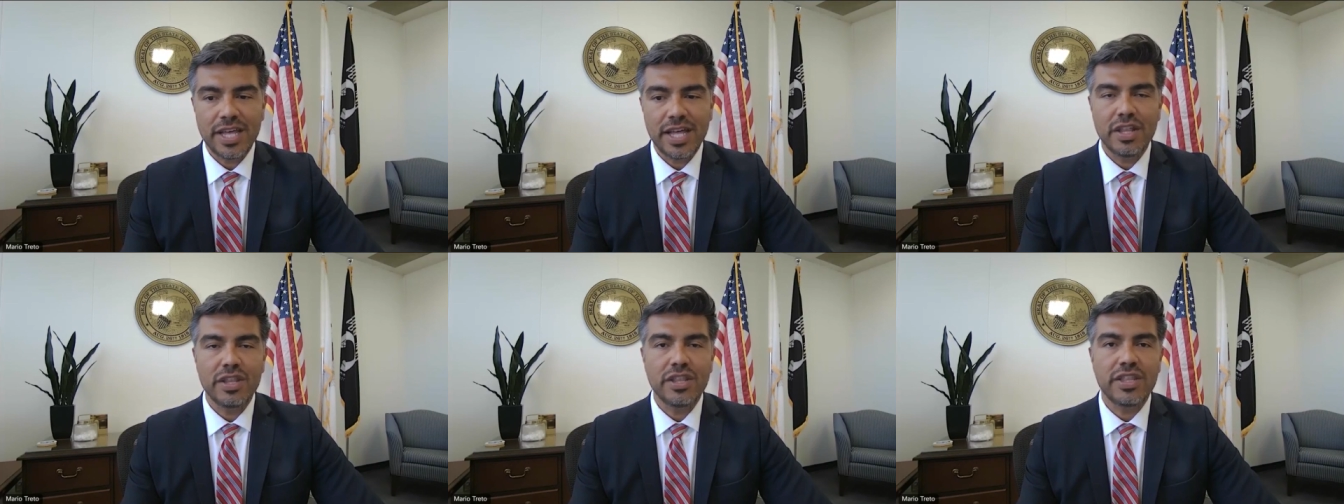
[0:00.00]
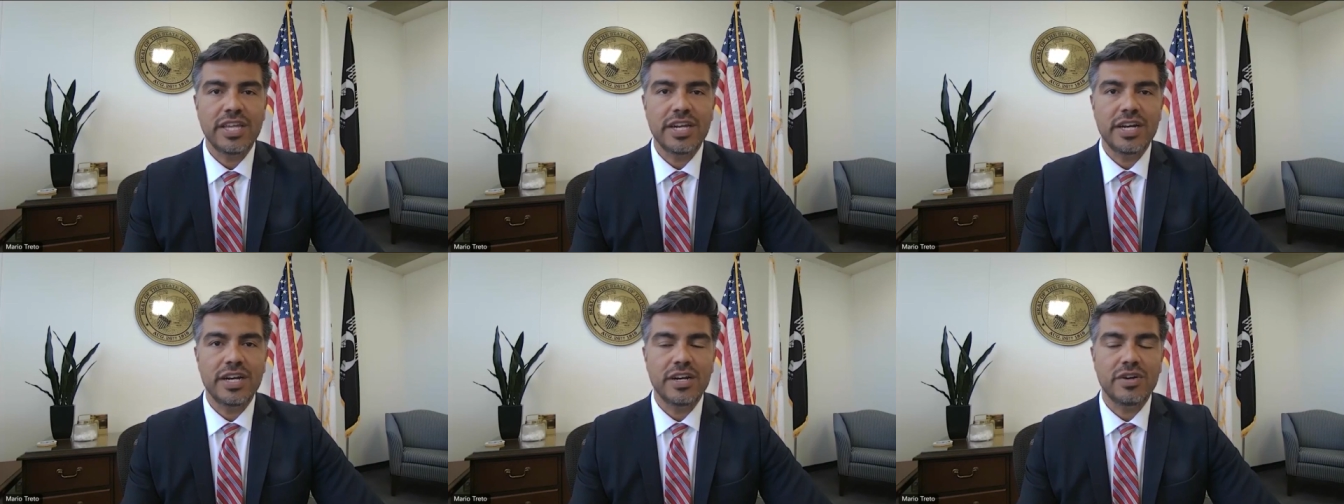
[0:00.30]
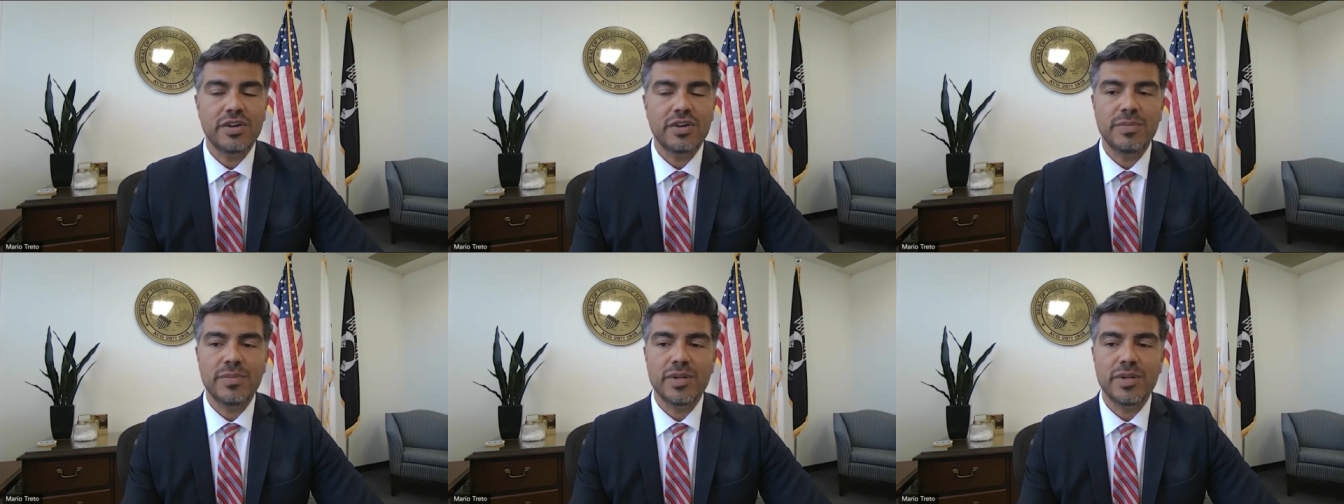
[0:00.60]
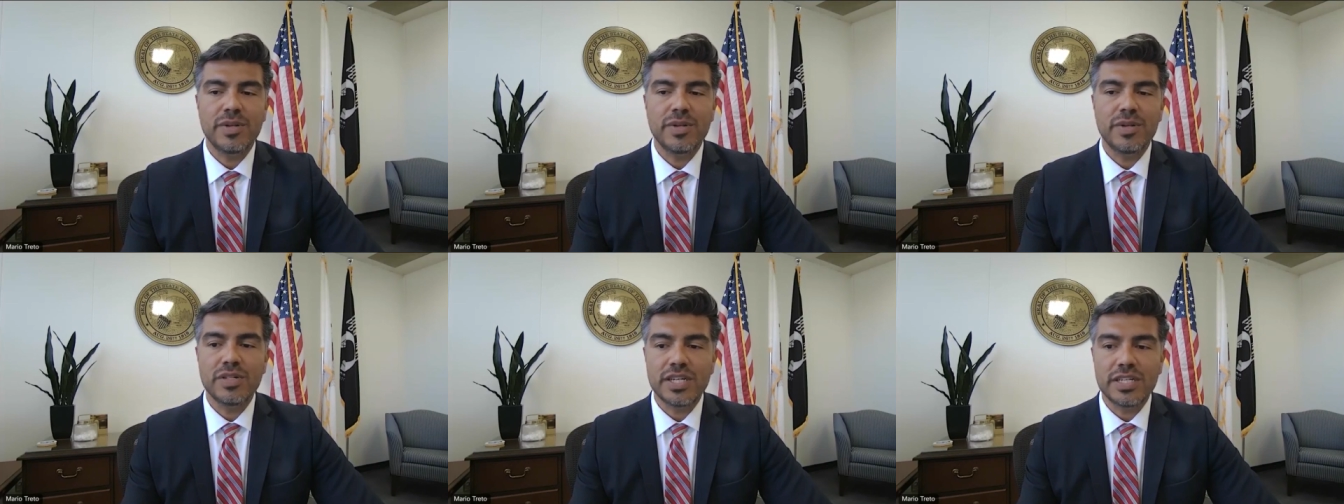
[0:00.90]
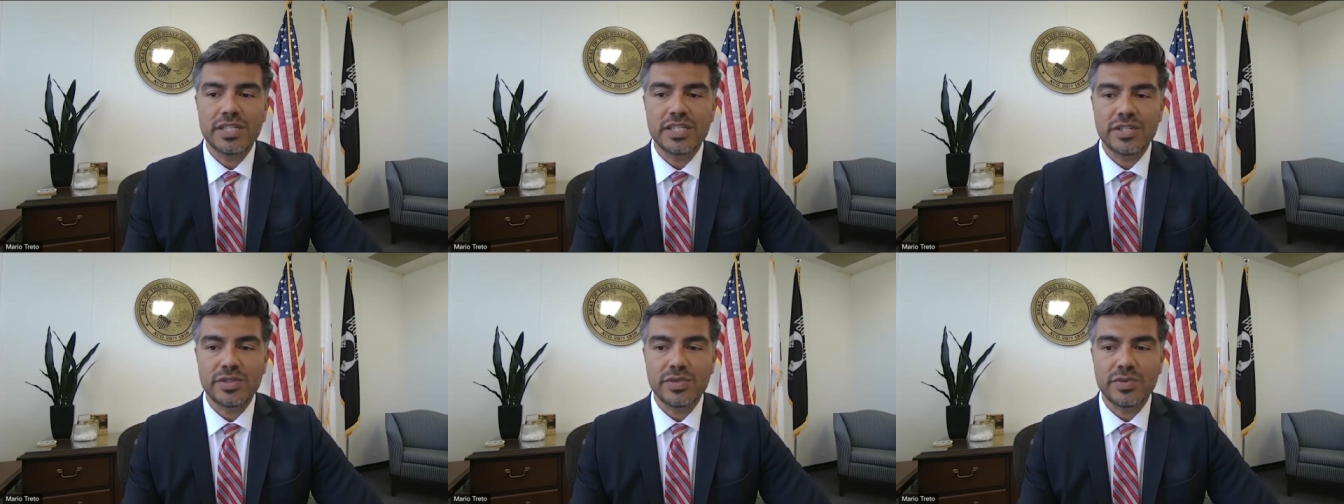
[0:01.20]
healthcare, criminal
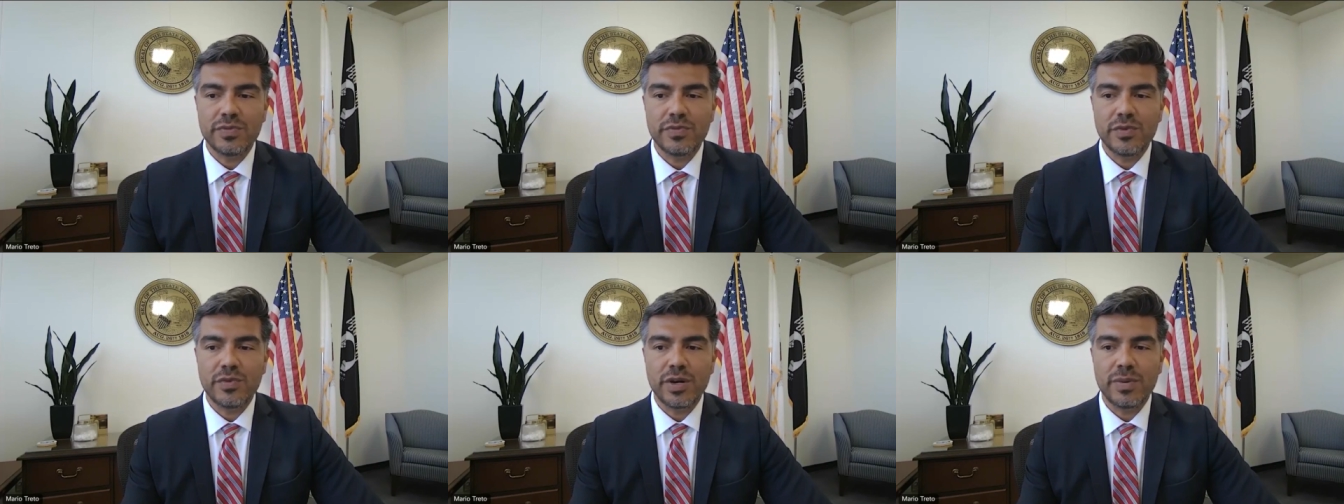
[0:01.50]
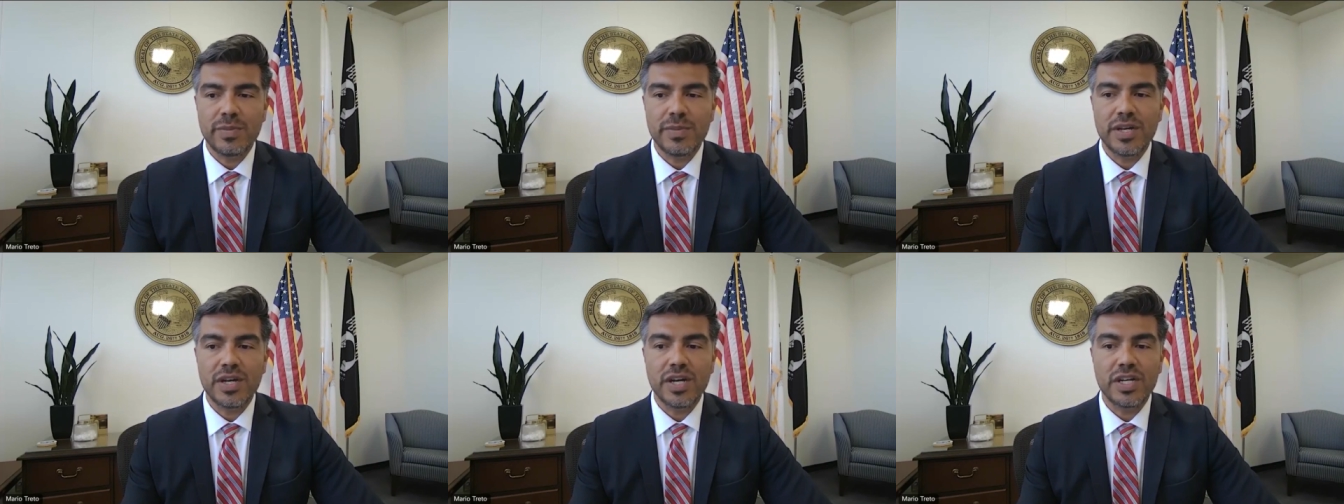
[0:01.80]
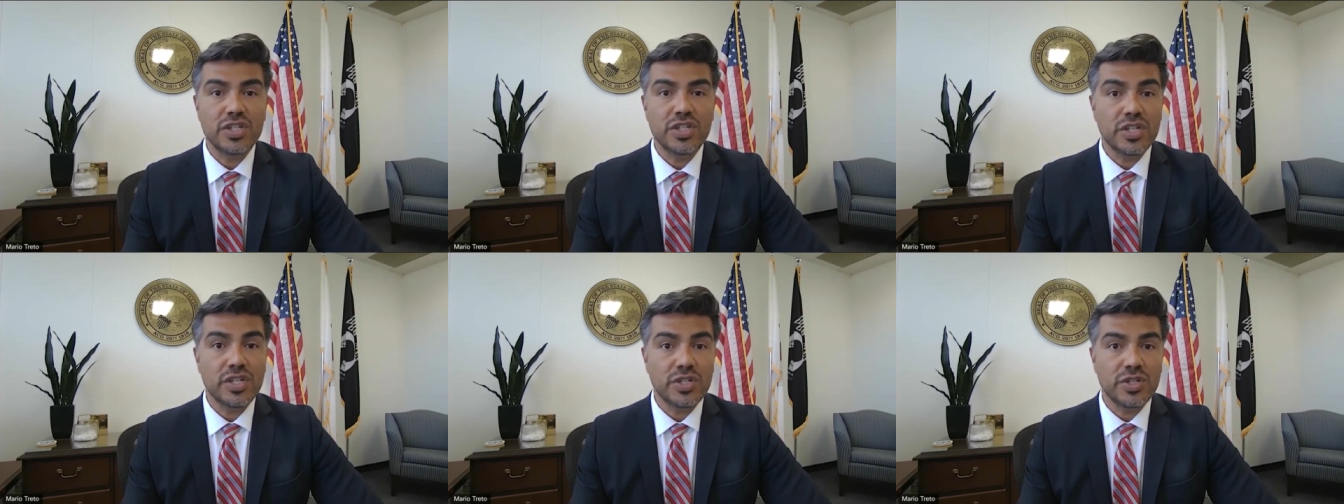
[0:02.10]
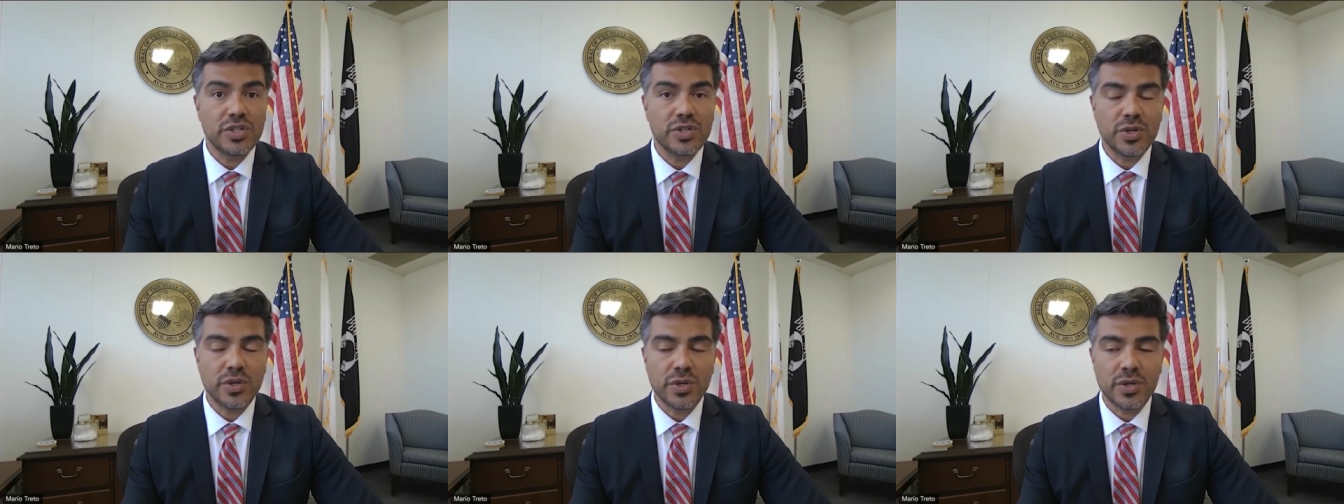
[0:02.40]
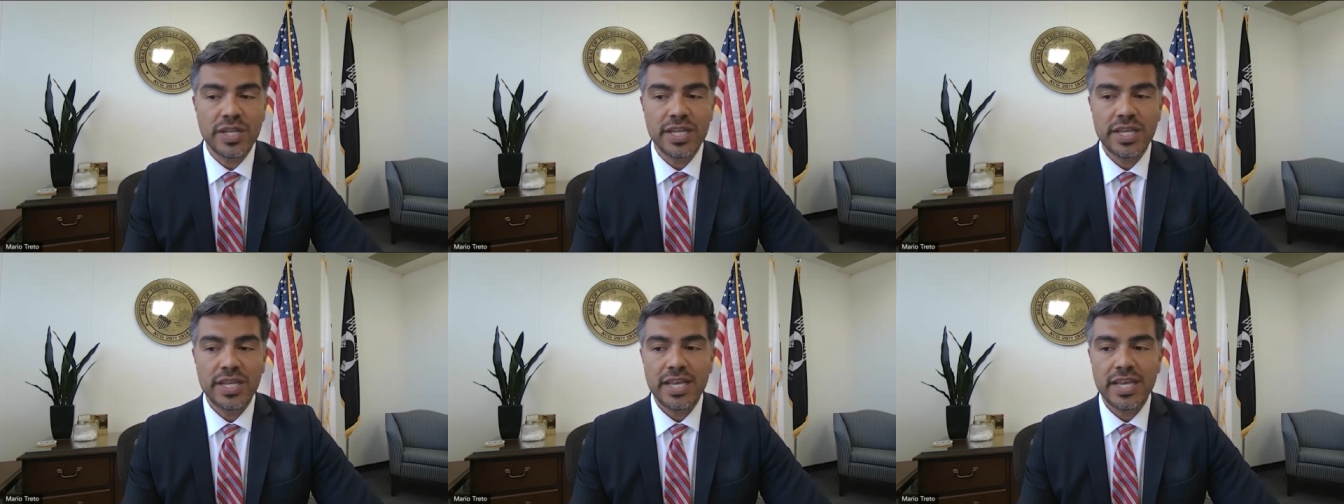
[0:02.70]
justice reform, gun
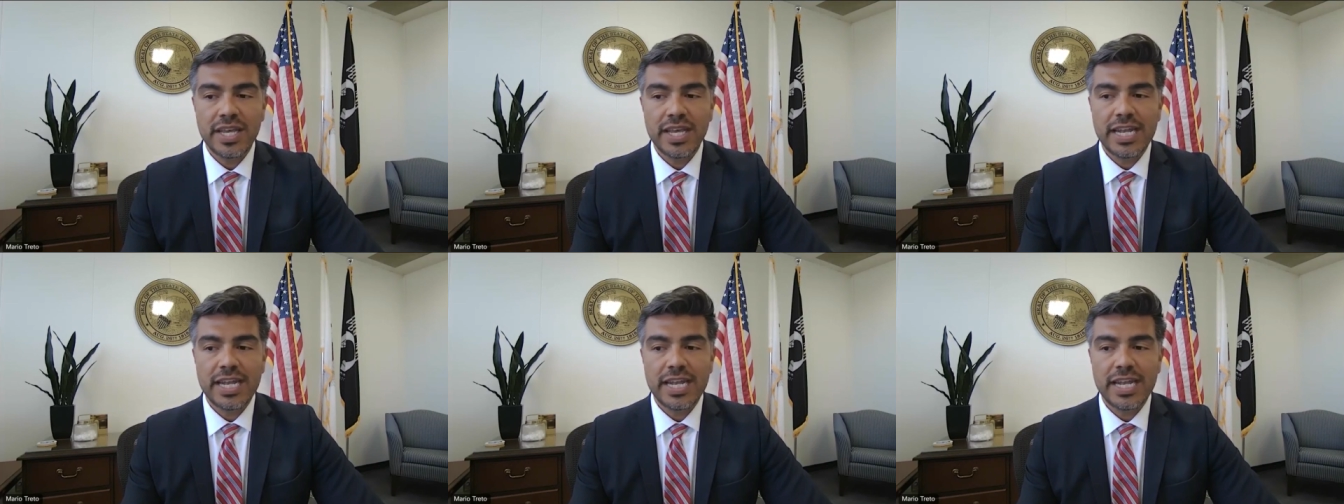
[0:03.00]
control,